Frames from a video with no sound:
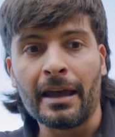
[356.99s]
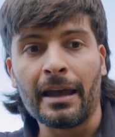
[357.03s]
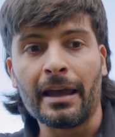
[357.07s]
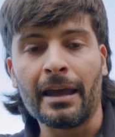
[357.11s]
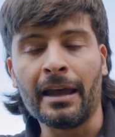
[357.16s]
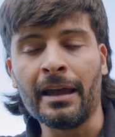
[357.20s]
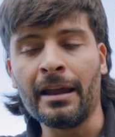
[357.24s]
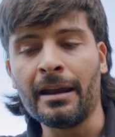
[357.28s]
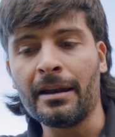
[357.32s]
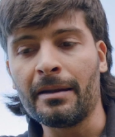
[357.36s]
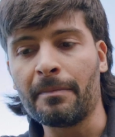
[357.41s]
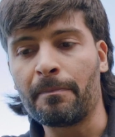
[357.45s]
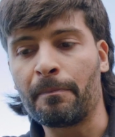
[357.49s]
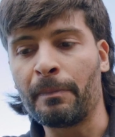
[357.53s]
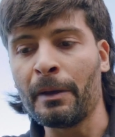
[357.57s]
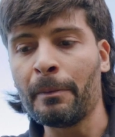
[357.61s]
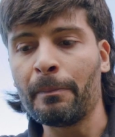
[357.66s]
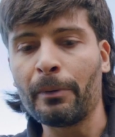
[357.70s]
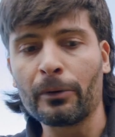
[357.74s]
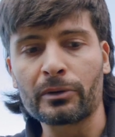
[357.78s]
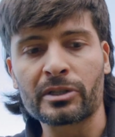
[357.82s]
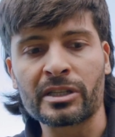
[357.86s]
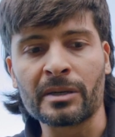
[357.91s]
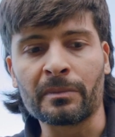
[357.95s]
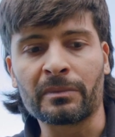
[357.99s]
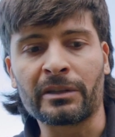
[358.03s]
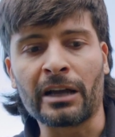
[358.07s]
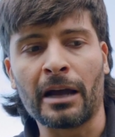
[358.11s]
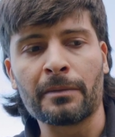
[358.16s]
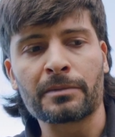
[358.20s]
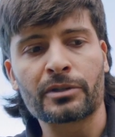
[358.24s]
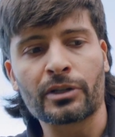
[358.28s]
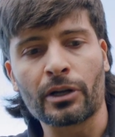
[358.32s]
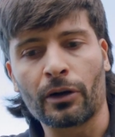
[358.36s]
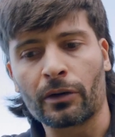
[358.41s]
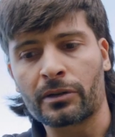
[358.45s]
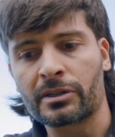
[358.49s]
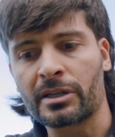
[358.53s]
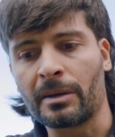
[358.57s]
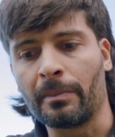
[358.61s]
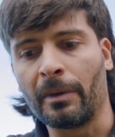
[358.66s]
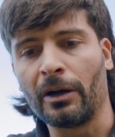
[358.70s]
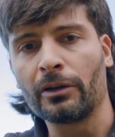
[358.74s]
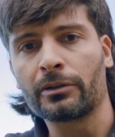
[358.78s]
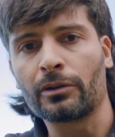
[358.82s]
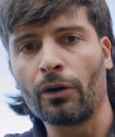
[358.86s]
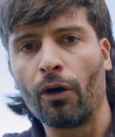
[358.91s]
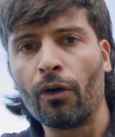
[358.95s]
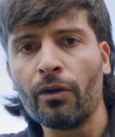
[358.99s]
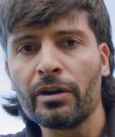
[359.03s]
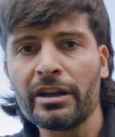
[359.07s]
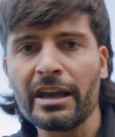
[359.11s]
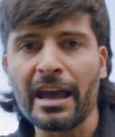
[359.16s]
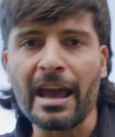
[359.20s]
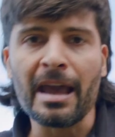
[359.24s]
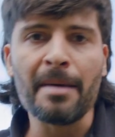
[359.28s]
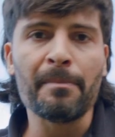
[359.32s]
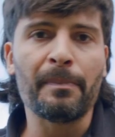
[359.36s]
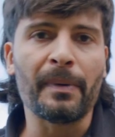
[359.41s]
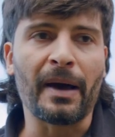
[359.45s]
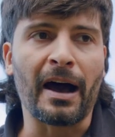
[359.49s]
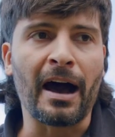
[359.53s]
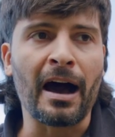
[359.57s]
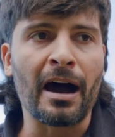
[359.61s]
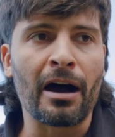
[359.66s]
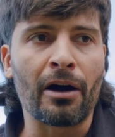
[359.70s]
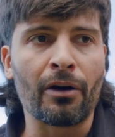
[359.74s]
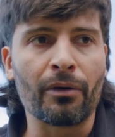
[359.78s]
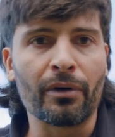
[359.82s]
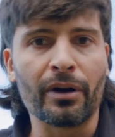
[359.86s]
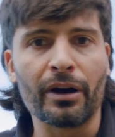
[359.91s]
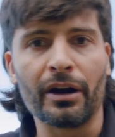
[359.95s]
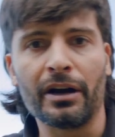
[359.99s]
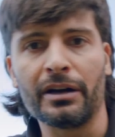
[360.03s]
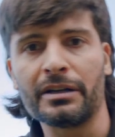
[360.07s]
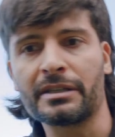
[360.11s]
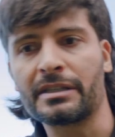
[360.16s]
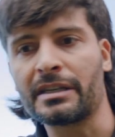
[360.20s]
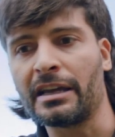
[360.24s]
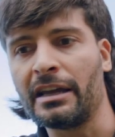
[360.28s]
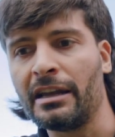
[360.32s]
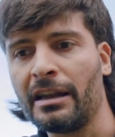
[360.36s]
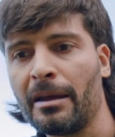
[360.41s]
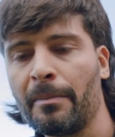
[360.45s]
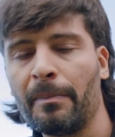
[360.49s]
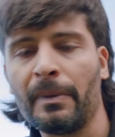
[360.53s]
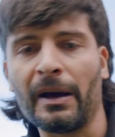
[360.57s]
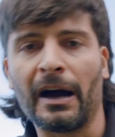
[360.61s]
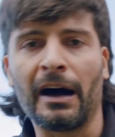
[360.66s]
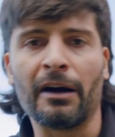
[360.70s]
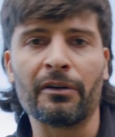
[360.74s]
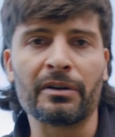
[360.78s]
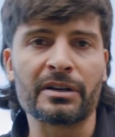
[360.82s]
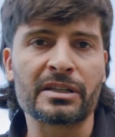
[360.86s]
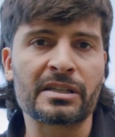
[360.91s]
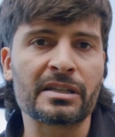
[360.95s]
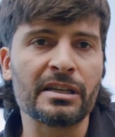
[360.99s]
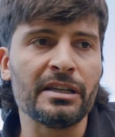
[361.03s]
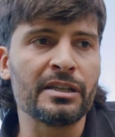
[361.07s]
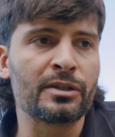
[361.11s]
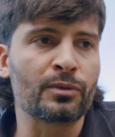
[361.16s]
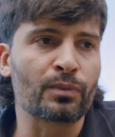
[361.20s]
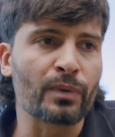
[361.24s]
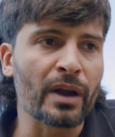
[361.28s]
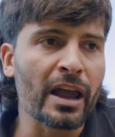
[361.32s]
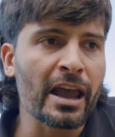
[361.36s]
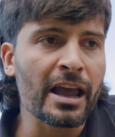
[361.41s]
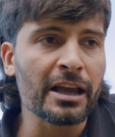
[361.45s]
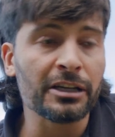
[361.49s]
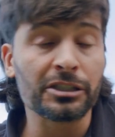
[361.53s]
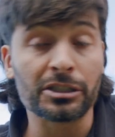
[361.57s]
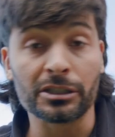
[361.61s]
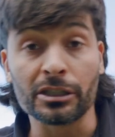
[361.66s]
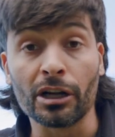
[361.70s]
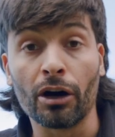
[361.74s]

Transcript: and people sometimes talks about only amp hours and amp hours is range.